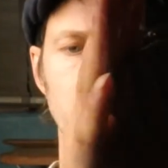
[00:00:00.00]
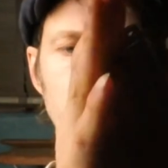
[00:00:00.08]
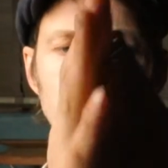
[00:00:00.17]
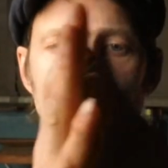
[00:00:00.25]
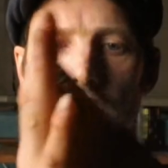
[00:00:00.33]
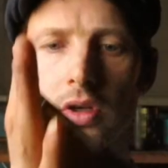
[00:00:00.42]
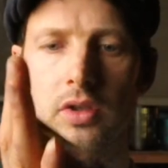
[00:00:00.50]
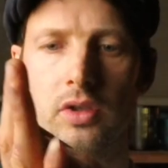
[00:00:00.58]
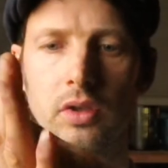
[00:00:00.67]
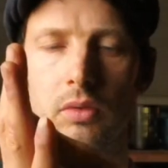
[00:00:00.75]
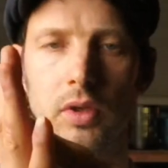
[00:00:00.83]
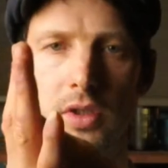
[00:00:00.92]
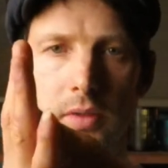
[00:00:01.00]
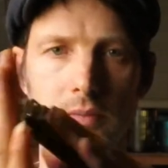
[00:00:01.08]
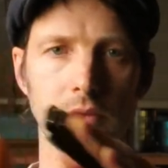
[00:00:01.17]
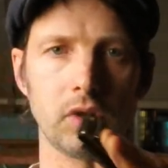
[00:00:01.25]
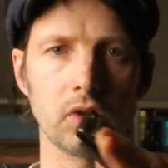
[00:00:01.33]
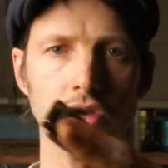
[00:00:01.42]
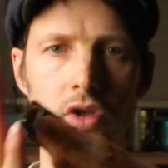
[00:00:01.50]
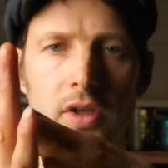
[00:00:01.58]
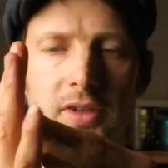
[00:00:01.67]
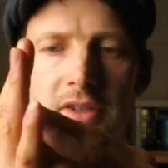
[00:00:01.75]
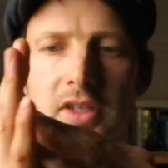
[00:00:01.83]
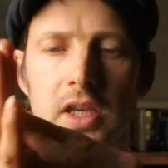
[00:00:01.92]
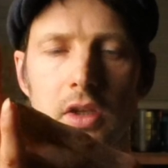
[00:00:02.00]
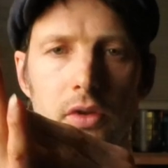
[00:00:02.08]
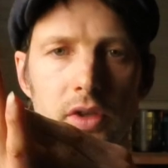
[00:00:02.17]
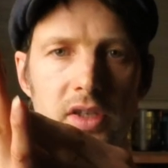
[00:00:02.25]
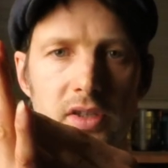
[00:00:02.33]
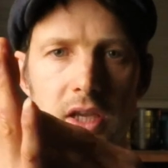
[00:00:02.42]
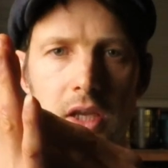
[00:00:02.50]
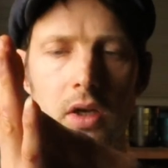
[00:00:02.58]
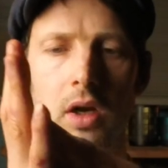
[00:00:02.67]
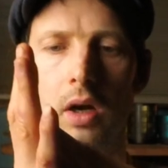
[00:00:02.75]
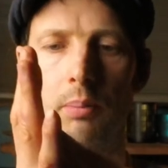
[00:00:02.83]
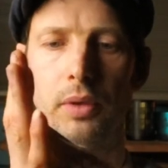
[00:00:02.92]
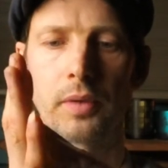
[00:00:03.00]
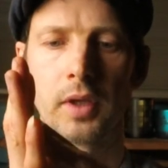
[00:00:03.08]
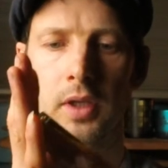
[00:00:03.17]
what you're trying to do is you're trying to seal this thing up.